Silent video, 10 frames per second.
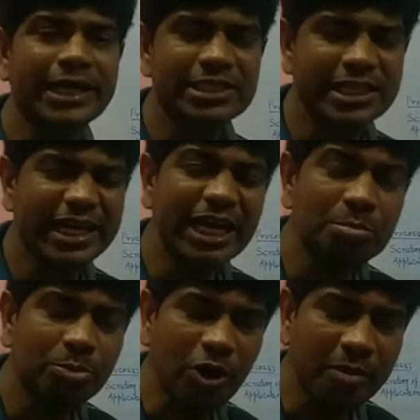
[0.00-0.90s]
is an
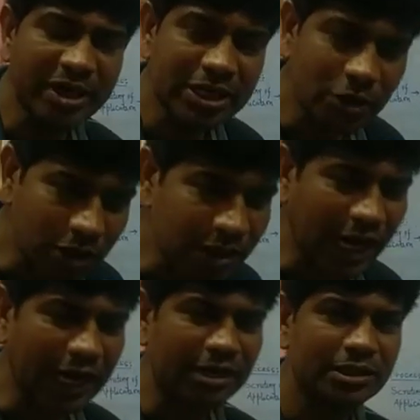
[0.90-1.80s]
employment
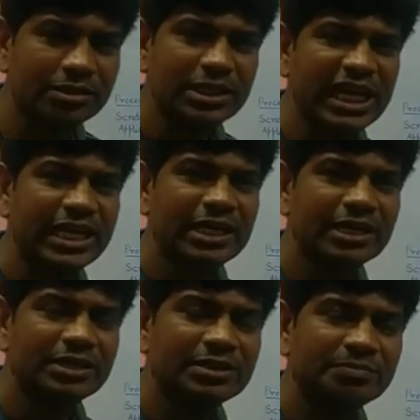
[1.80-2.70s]
contract,
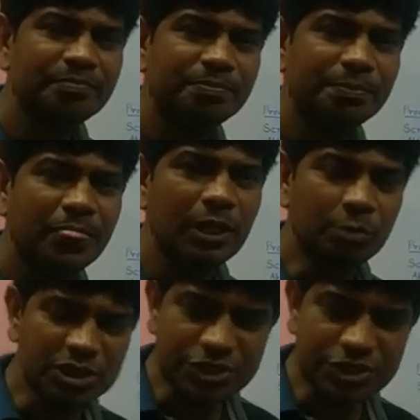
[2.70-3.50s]
which